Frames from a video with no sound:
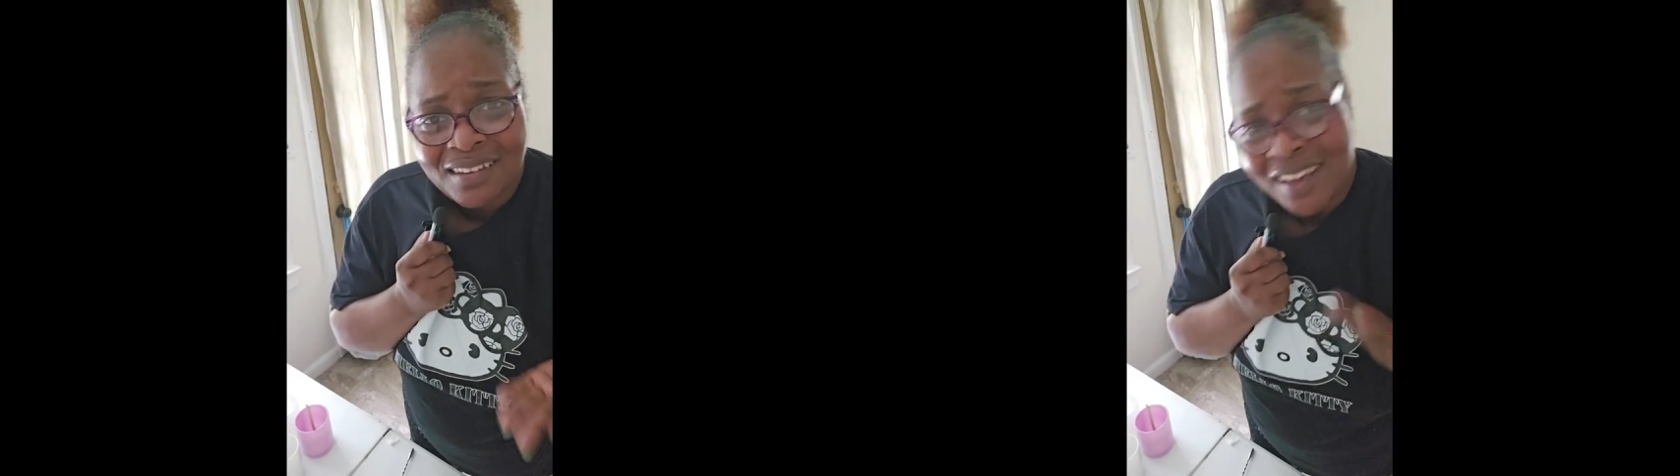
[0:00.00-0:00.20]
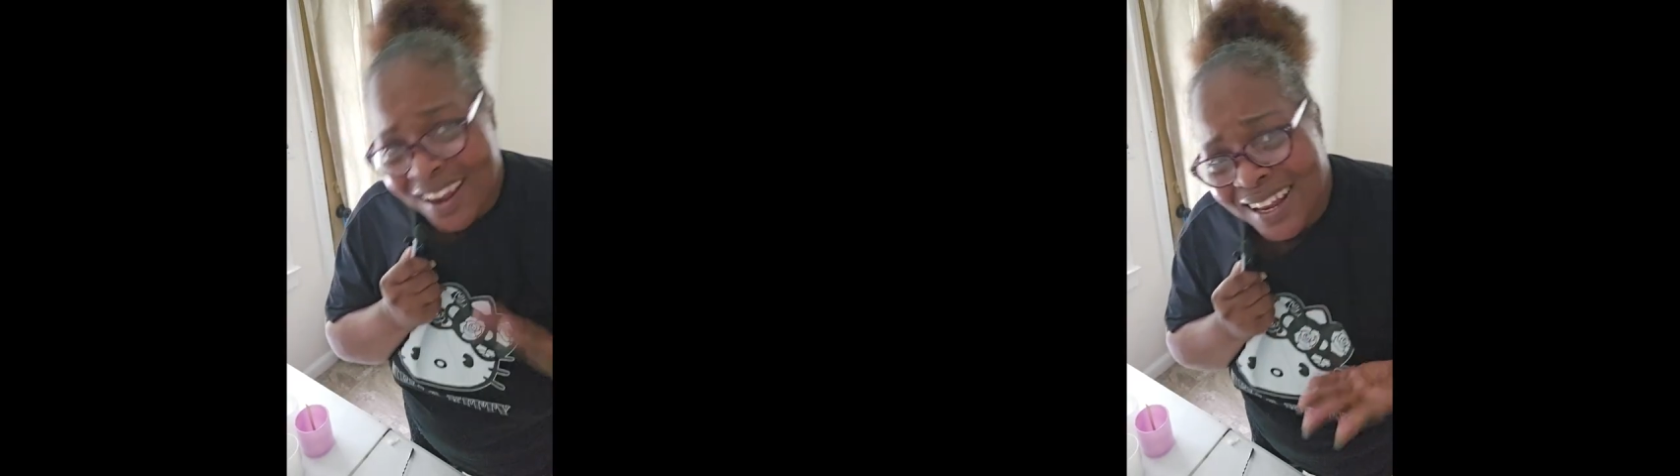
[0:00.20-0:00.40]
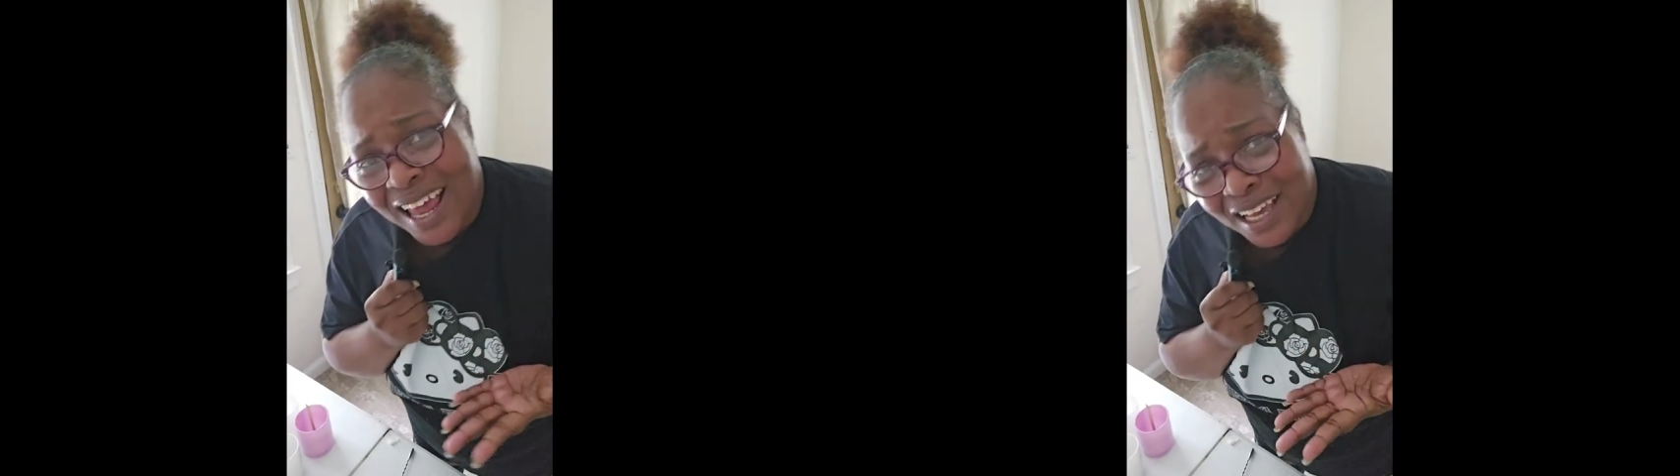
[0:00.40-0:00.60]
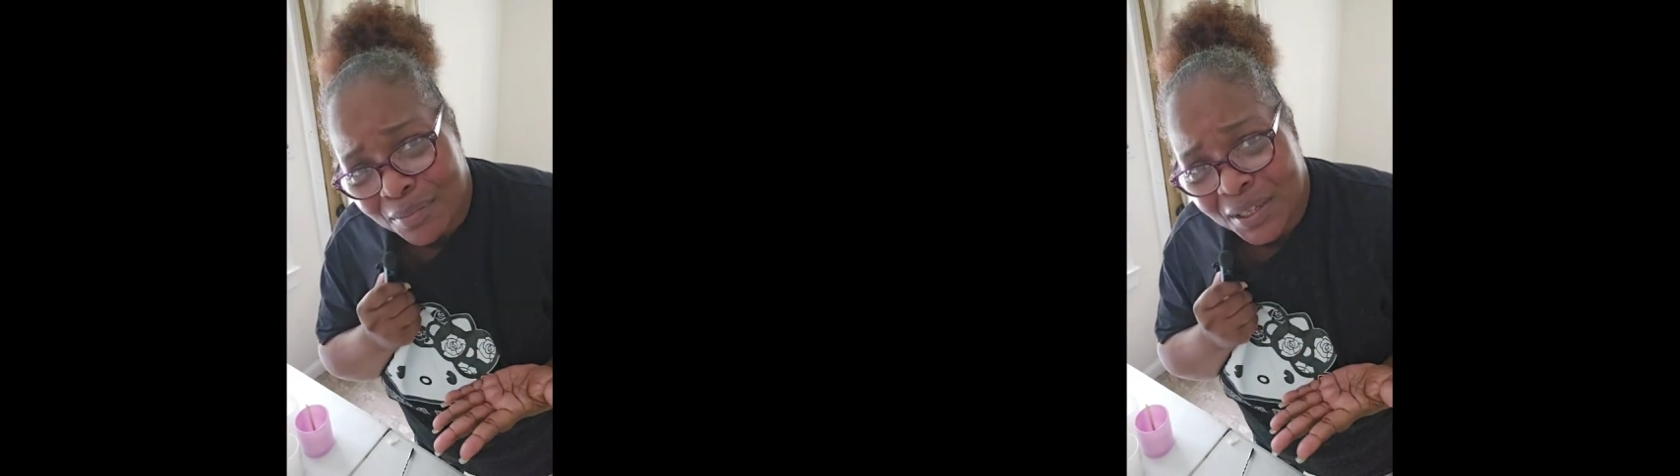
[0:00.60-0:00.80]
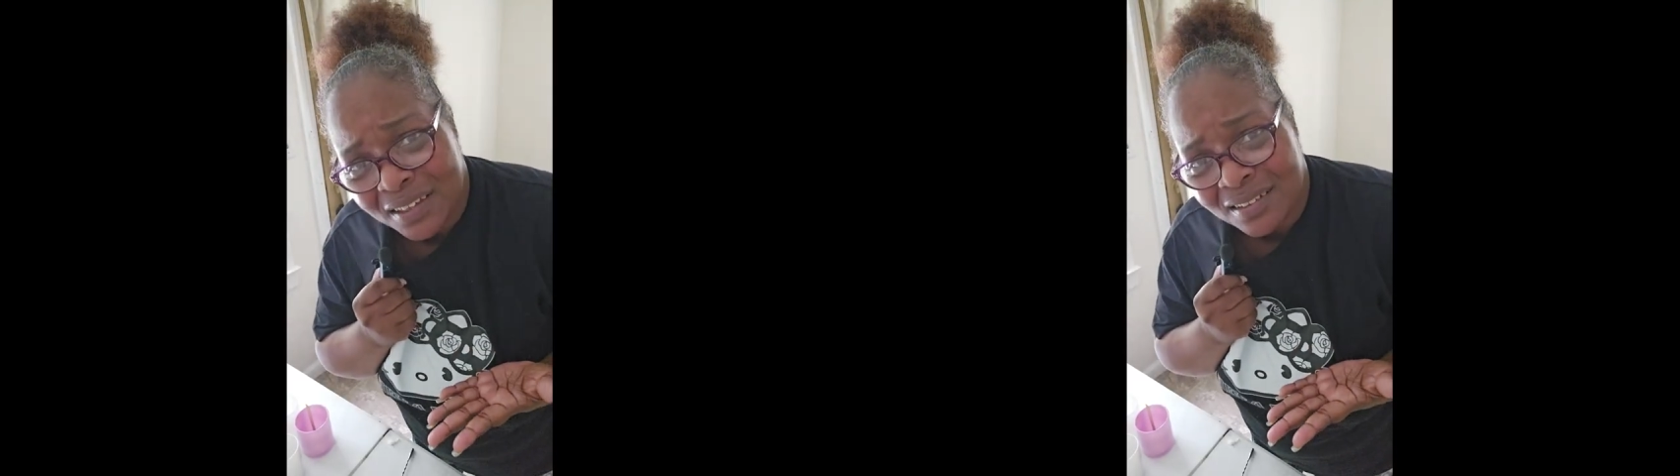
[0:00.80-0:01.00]
Y'all are like
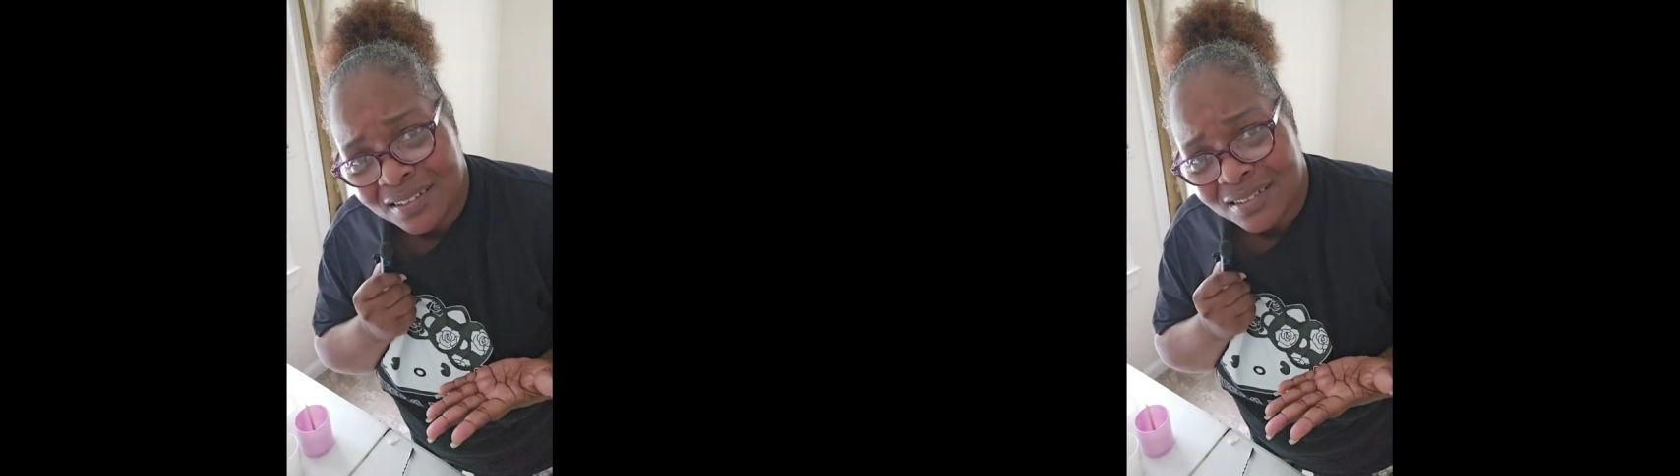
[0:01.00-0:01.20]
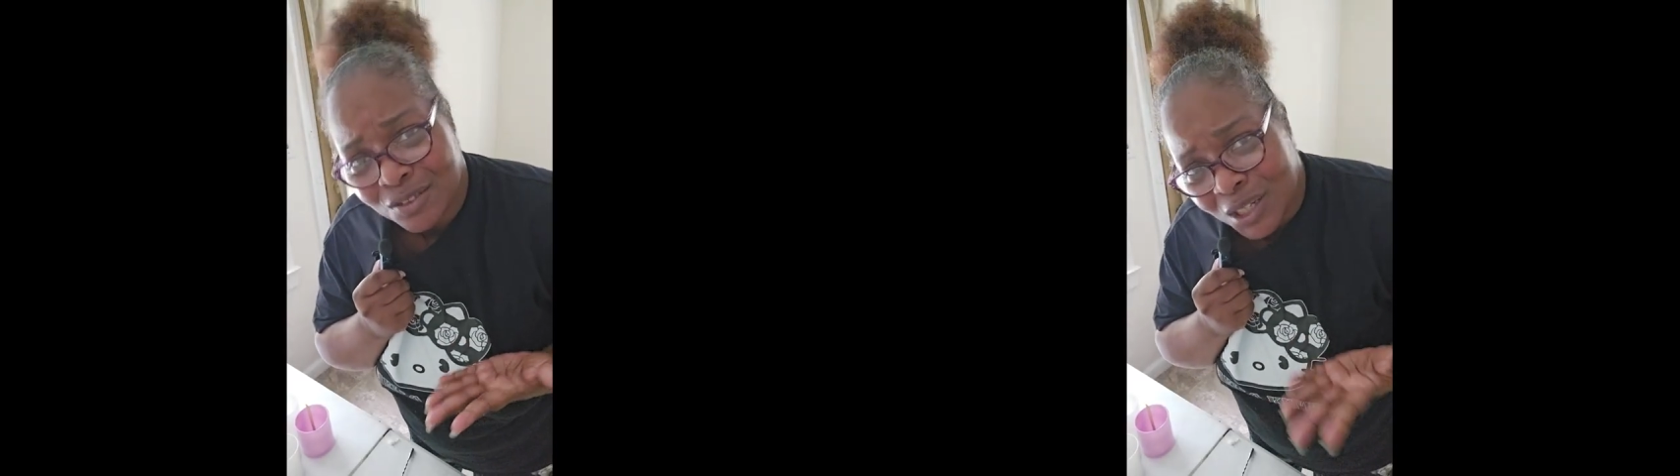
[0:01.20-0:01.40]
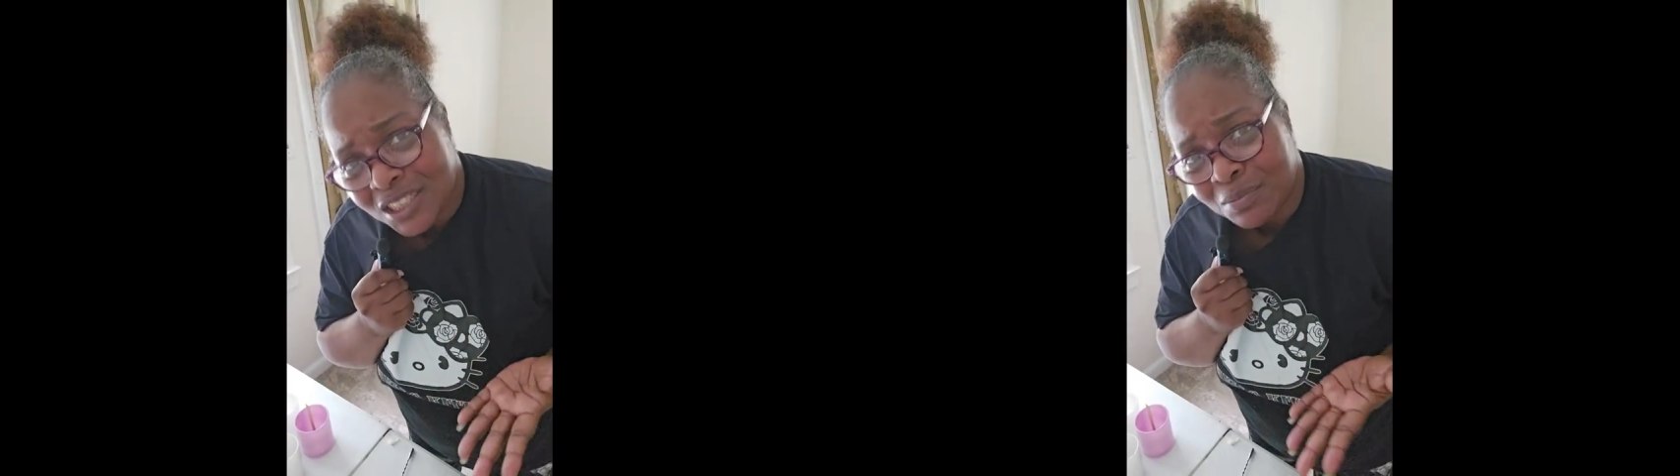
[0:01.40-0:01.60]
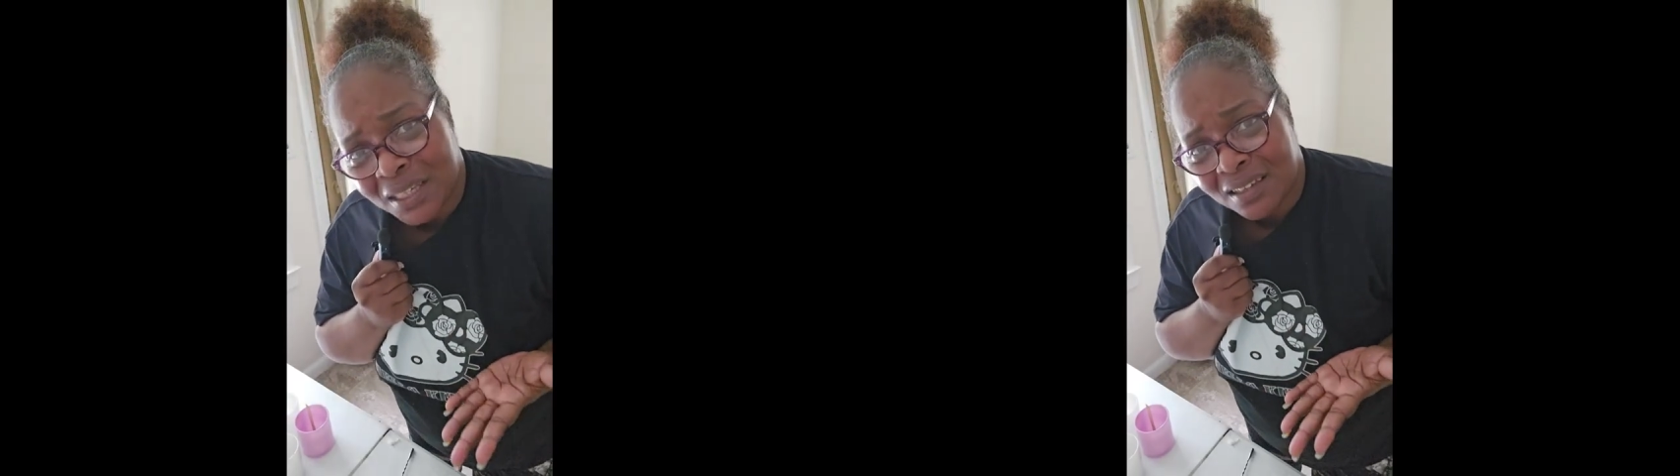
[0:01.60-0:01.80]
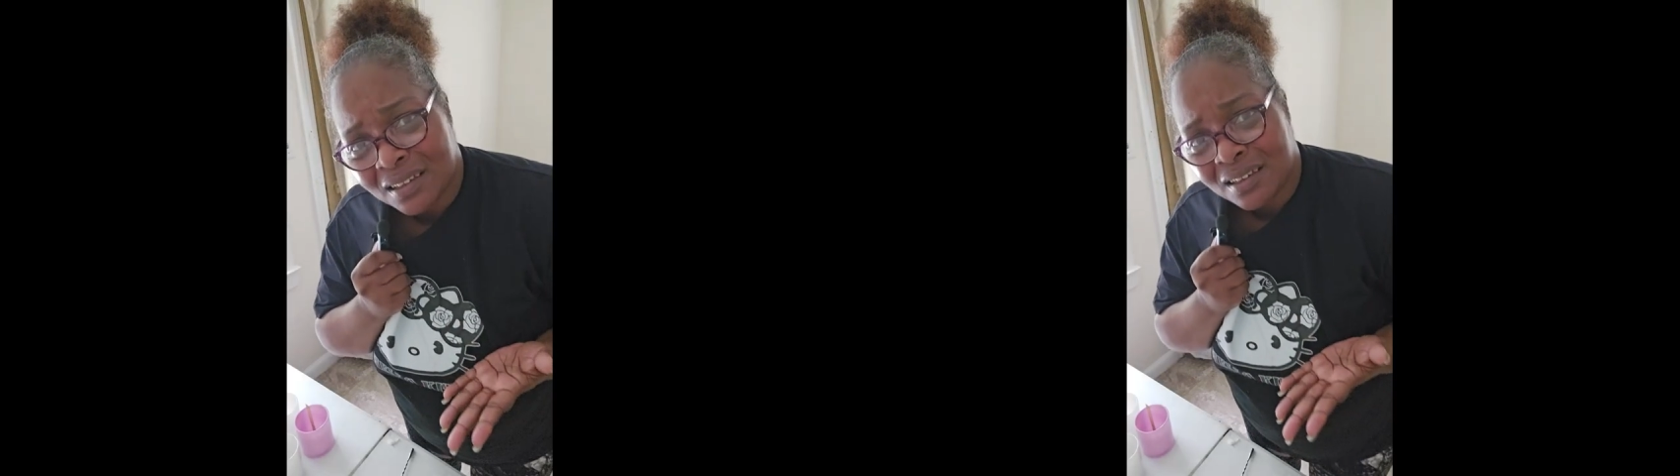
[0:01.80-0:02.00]
me. Trust me.